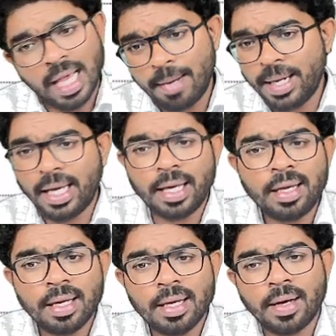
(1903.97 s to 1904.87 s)
I'll be
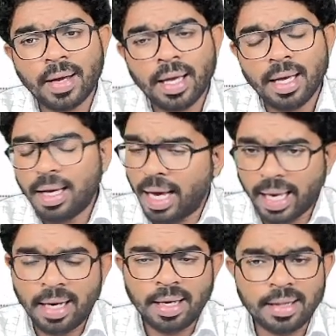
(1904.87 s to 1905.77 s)
taking, okay,
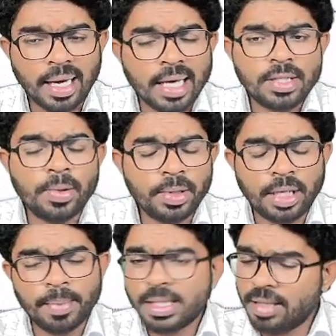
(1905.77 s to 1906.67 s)
again in the last 2 to
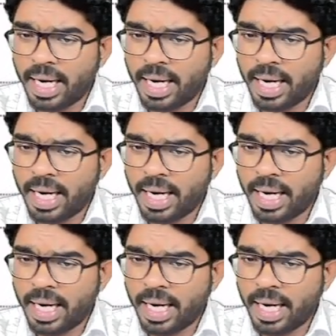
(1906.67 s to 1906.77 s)
3 months,